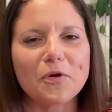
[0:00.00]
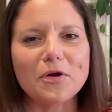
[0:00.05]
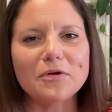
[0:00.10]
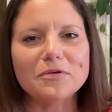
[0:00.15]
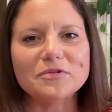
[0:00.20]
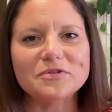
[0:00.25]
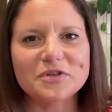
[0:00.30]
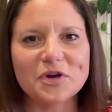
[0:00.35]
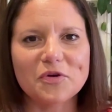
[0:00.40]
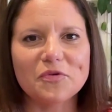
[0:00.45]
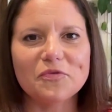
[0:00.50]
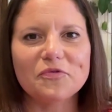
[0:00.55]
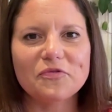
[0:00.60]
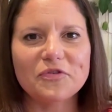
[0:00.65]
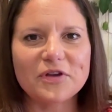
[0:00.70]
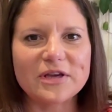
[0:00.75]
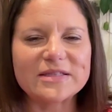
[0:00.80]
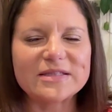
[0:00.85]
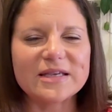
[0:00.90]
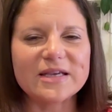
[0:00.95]
broke, don't
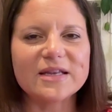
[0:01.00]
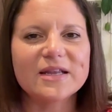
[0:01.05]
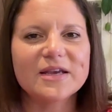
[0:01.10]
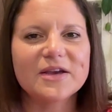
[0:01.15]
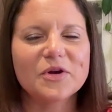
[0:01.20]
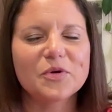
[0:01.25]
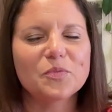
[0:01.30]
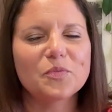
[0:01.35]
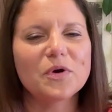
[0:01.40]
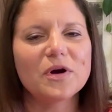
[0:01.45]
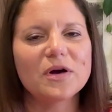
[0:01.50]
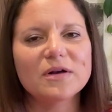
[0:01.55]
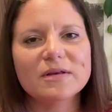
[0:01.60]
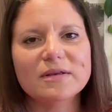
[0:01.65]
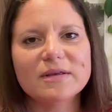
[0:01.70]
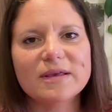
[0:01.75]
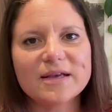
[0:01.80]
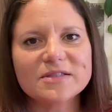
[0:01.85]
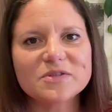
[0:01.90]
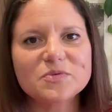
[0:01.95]
fix it.
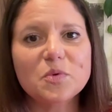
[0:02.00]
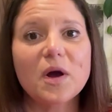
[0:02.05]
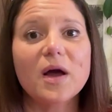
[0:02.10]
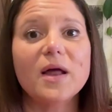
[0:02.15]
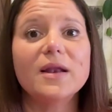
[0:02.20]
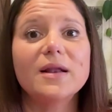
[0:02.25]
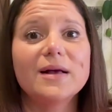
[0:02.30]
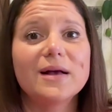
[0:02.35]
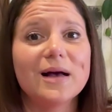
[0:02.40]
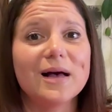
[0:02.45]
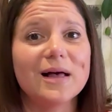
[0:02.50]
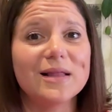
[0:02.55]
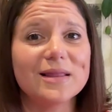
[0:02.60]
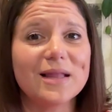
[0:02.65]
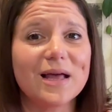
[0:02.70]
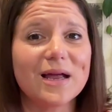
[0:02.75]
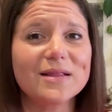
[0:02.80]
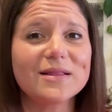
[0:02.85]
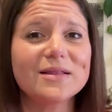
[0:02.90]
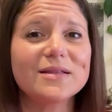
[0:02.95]
Well, guess what? A
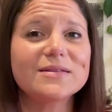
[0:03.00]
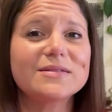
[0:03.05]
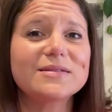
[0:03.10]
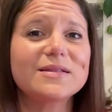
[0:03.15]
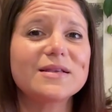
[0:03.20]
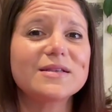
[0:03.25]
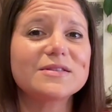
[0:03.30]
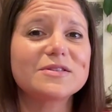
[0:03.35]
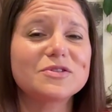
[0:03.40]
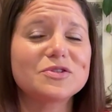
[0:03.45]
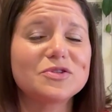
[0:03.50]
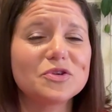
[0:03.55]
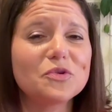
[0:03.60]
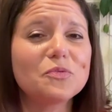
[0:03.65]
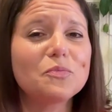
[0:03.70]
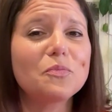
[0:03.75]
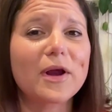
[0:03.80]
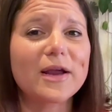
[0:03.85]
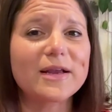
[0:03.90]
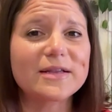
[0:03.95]
lot of these things do
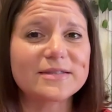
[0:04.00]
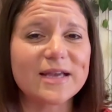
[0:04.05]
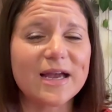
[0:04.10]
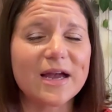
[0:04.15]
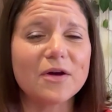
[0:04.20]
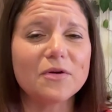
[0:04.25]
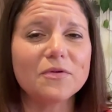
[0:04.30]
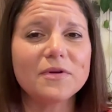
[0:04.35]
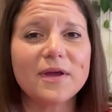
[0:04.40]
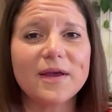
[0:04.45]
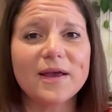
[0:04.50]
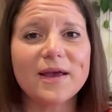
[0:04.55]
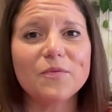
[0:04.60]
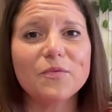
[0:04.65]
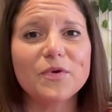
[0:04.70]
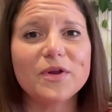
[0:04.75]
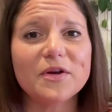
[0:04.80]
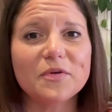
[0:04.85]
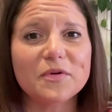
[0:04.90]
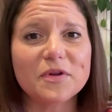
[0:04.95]
break down and
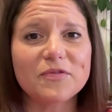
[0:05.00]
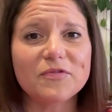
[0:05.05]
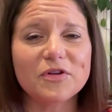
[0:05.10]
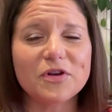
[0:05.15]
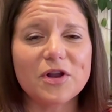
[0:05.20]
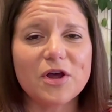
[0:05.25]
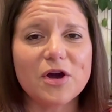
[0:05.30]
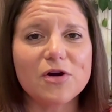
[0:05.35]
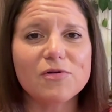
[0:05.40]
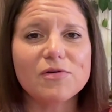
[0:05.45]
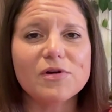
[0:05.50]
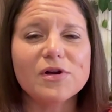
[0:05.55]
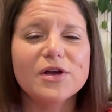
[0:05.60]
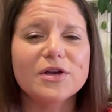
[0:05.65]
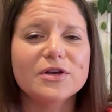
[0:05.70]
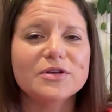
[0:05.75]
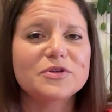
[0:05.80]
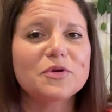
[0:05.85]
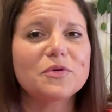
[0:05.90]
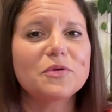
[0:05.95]
we don't even know.
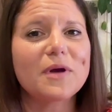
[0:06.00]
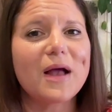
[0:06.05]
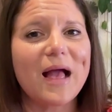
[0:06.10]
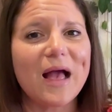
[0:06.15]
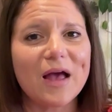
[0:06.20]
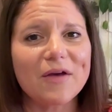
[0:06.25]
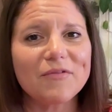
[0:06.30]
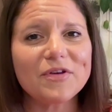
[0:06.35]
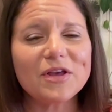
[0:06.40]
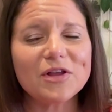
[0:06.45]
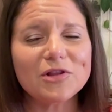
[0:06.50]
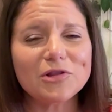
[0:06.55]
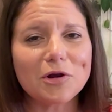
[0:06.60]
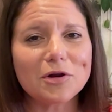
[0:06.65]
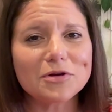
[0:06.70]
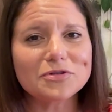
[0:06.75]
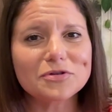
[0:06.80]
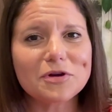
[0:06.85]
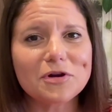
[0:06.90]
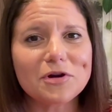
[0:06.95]
So having a
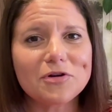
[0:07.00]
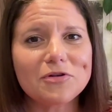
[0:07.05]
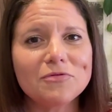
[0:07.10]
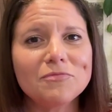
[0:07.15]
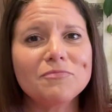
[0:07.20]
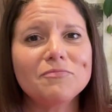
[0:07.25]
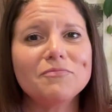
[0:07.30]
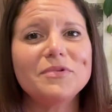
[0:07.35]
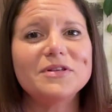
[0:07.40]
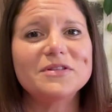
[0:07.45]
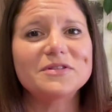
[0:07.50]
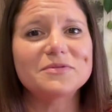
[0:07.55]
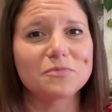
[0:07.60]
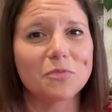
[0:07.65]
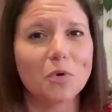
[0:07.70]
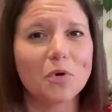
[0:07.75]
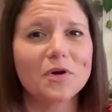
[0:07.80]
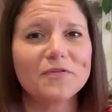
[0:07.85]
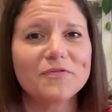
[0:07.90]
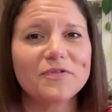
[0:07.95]
larger home means
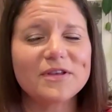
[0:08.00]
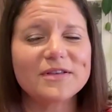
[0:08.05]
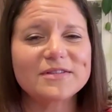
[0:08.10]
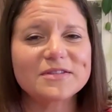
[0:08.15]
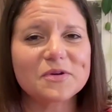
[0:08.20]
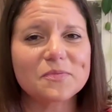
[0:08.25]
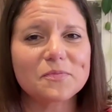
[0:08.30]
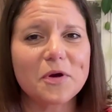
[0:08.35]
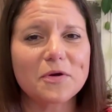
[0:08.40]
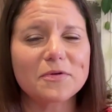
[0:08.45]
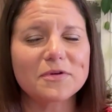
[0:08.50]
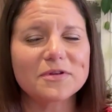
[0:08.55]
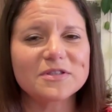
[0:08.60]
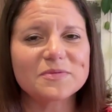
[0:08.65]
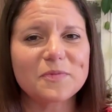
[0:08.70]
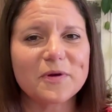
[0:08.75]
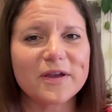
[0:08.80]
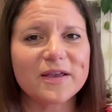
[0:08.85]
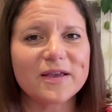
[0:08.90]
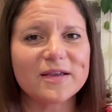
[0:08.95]
more of these
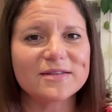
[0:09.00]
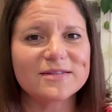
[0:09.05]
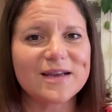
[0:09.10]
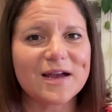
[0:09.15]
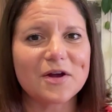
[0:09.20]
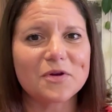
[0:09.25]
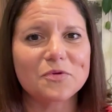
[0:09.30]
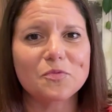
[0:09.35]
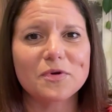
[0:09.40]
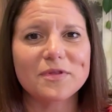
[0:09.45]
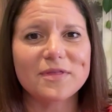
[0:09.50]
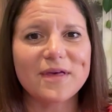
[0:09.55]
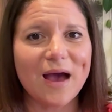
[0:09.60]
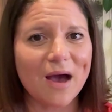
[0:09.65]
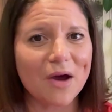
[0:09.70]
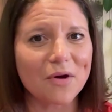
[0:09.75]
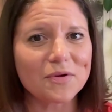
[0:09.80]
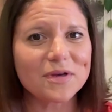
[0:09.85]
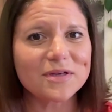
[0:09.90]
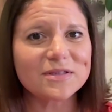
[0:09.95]
components breaking down
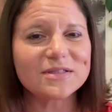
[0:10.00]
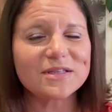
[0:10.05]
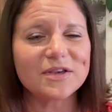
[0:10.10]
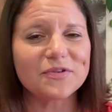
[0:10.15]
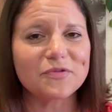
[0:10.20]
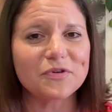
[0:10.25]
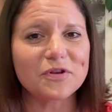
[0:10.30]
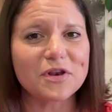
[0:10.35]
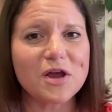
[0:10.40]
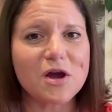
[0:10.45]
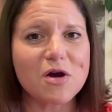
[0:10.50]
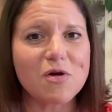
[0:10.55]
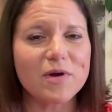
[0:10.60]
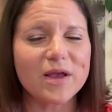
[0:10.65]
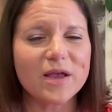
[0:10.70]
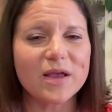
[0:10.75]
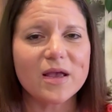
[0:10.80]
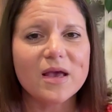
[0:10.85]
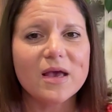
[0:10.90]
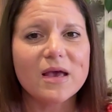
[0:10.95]
without us even
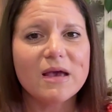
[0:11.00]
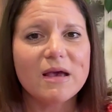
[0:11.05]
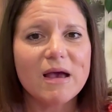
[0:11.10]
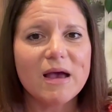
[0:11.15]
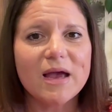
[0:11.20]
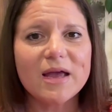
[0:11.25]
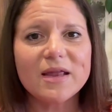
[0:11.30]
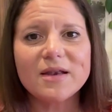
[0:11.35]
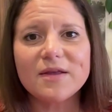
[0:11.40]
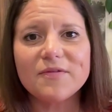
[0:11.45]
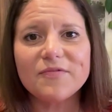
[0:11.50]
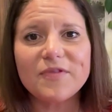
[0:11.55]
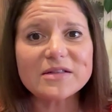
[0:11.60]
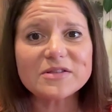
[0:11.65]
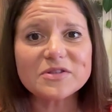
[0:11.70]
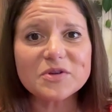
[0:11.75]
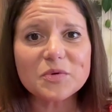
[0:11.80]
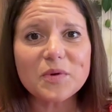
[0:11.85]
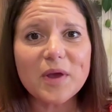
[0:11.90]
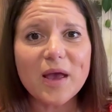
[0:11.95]
knowing. And
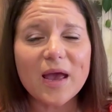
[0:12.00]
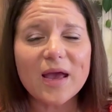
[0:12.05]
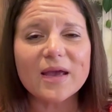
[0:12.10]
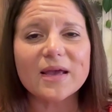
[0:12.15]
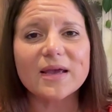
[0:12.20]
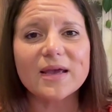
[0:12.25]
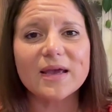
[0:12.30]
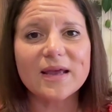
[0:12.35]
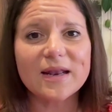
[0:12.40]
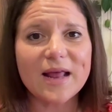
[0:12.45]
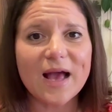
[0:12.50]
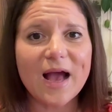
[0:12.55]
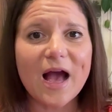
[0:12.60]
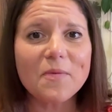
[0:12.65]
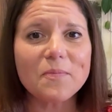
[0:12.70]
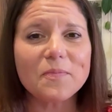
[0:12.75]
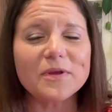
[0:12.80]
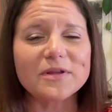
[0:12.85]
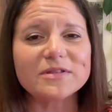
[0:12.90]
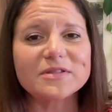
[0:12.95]
that's okay, it
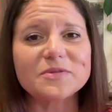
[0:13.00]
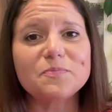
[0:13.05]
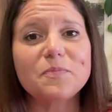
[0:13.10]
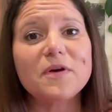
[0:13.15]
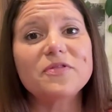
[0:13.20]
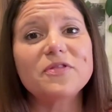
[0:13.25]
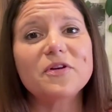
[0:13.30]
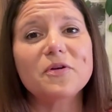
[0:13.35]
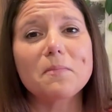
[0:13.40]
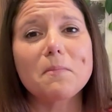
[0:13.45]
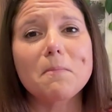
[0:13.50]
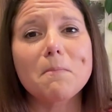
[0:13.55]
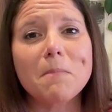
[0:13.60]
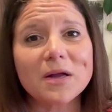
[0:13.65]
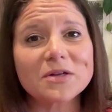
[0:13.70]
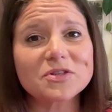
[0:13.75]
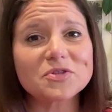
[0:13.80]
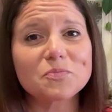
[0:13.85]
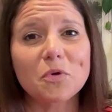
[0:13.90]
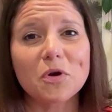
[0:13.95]
happens, but they're
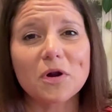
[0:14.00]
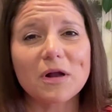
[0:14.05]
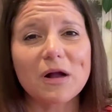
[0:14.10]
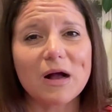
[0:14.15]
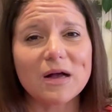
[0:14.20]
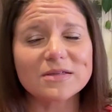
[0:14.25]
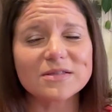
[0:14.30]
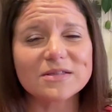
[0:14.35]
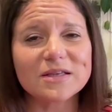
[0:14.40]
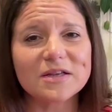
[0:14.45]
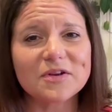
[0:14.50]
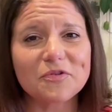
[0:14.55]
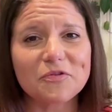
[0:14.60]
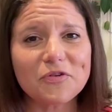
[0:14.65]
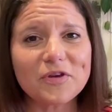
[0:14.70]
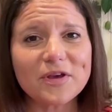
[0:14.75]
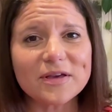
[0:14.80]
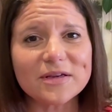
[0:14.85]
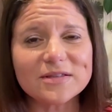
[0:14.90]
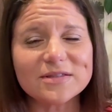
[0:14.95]
much more costly to
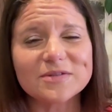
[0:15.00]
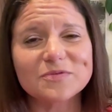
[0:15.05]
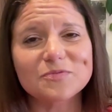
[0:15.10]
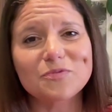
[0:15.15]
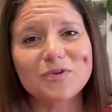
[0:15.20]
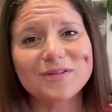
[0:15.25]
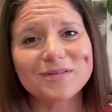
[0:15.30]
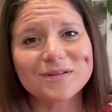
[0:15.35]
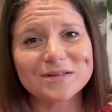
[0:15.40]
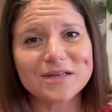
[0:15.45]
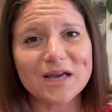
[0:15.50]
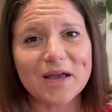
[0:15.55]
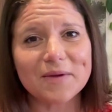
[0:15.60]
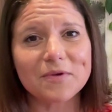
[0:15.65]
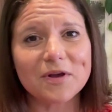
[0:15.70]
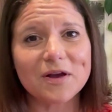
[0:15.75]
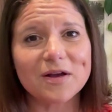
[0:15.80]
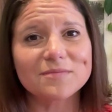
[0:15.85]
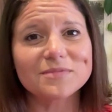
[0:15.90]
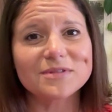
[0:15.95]
fix when the
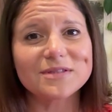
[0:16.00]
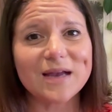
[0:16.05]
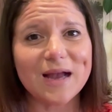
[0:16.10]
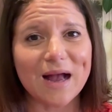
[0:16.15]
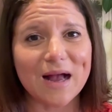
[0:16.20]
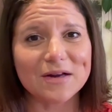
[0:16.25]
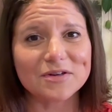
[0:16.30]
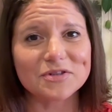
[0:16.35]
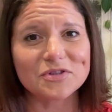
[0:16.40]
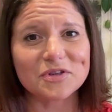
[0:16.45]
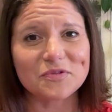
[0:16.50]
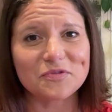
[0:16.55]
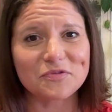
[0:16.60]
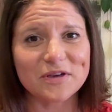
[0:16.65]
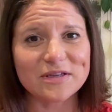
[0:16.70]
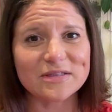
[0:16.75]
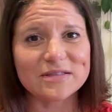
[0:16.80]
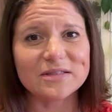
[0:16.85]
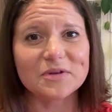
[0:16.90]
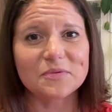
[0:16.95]
time comes to actually
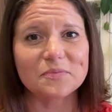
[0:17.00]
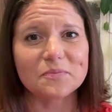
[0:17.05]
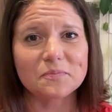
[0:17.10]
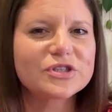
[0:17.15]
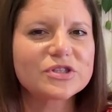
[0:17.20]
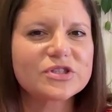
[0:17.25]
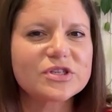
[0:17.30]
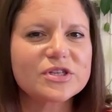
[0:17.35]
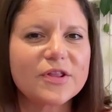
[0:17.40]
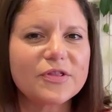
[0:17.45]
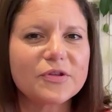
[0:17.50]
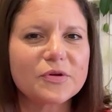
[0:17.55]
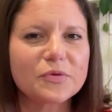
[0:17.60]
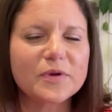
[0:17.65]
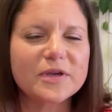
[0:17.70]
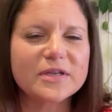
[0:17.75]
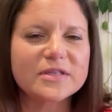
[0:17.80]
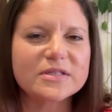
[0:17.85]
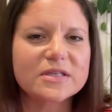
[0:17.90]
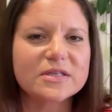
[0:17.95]
fix them. Just another
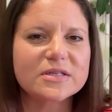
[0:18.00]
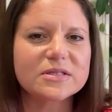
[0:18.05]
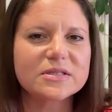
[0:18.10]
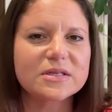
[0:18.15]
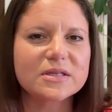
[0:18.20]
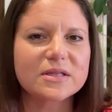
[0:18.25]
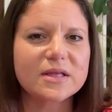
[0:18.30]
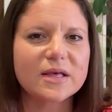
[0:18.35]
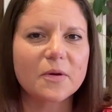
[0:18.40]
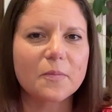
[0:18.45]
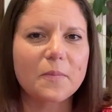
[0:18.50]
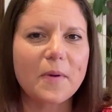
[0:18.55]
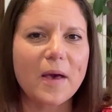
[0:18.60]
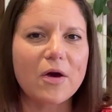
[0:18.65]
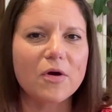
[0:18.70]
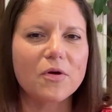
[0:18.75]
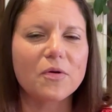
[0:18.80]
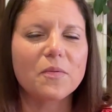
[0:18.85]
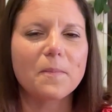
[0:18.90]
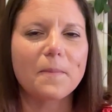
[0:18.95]
reason to think
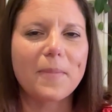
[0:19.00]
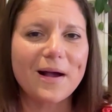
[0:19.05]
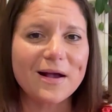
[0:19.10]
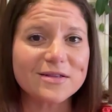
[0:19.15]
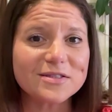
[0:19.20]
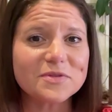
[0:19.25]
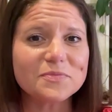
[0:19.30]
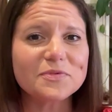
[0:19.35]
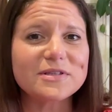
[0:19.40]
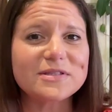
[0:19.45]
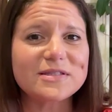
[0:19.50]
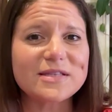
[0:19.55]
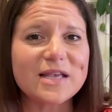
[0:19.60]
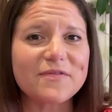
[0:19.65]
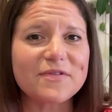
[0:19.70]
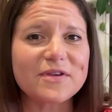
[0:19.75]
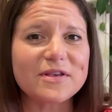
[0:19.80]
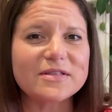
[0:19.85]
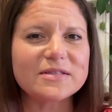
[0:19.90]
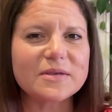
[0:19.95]
about possibly
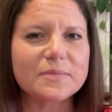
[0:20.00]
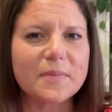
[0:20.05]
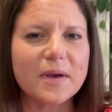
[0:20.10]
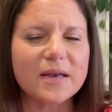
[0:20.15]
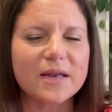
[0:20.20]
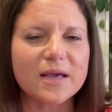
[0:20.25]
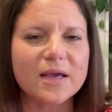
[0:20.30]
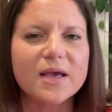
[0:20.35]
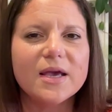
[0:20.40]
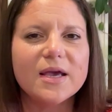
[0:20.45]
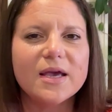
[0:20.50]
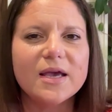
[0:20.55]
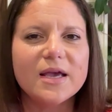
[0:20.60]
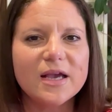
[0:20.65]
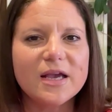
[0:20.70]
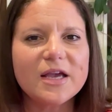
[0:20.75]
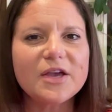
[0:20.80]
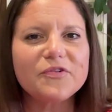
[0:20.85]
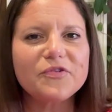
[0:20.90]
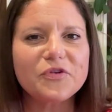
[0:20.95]
saving some money
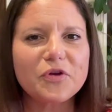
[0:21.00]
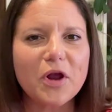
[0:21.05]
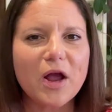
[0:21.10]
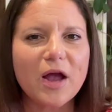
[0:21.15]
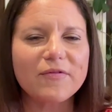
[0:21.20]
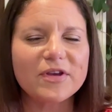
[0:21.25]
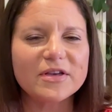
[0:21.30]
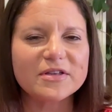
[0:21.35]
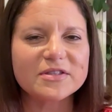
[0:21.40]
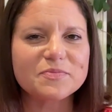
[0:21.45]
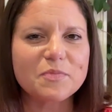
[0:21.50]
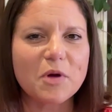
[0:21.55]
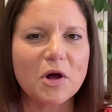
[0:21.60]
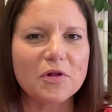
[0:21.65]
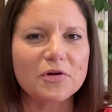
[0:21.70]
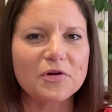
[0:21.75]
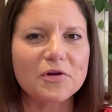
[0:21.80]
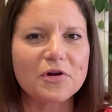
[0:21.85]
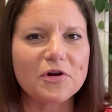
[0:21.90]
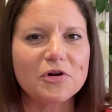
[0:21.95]
if you're having a
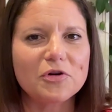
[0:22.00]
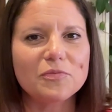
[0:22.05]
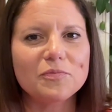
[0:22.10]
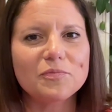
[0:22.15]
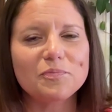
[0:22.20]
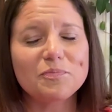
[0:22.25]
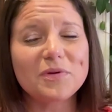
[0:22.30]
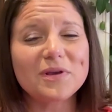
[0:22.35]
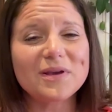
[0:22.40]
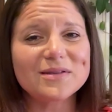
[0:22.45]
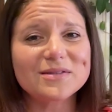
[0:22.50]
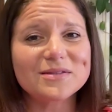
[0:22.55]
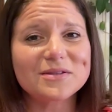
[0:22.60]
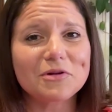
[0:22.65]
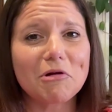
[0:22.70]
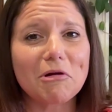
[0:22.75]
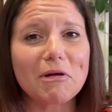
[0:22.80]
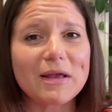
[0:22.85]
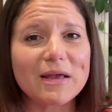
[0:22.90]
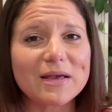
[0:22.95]
smaller home, because
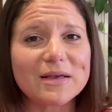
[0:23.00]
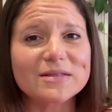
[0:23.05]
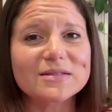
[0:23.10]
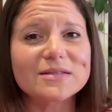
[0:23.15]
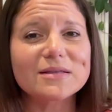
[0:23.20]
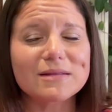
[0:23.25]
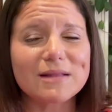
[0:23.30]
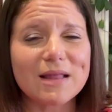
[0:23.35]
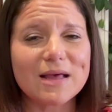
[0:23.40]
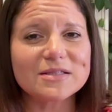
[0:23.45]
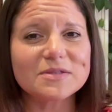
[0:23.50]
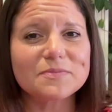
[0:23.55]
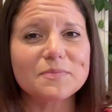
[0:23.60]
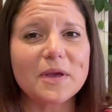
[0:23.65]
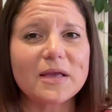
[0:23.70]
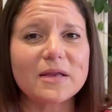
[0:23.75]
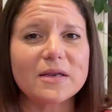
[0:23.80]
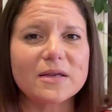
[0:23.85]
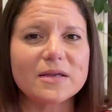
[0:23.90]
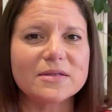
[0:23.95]
there is less
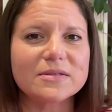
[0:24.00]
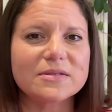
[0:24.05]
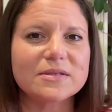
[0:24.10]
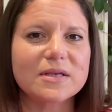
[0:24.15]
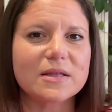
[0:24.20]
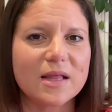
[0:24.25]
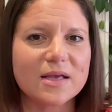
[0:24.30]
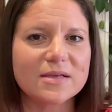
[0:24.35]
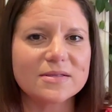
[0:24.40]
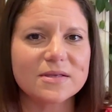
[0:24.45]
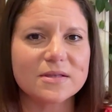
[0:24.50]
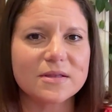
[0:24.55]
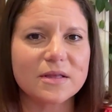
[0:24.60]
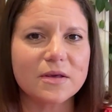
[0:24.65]
maintenance and less to